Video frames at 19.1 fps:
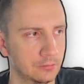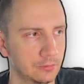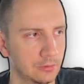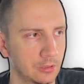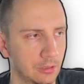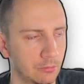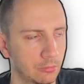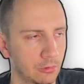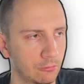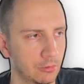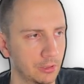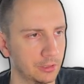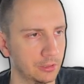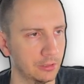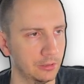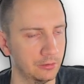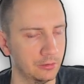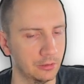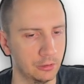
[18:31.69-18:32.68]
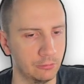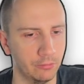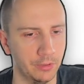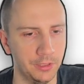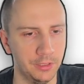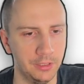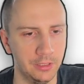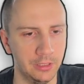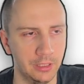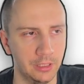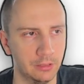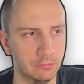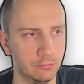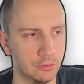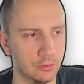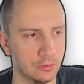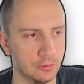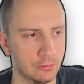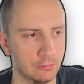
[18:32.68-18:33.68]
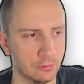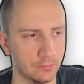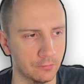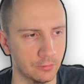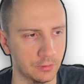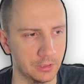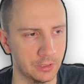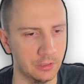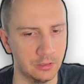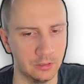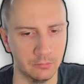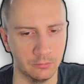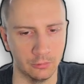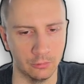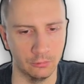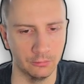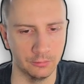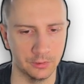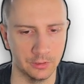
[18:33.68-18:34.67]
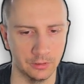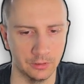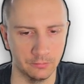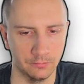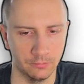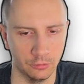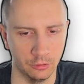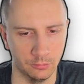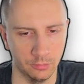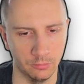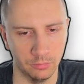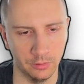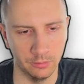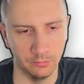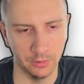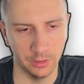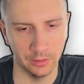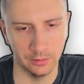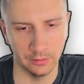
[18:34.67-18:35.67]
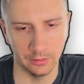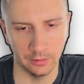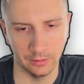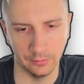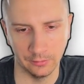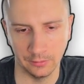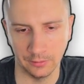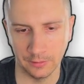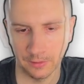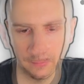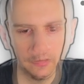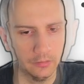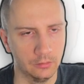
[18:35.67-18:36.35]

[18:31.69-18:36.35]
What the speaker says: number 128, which is used for system calls, and probably many others.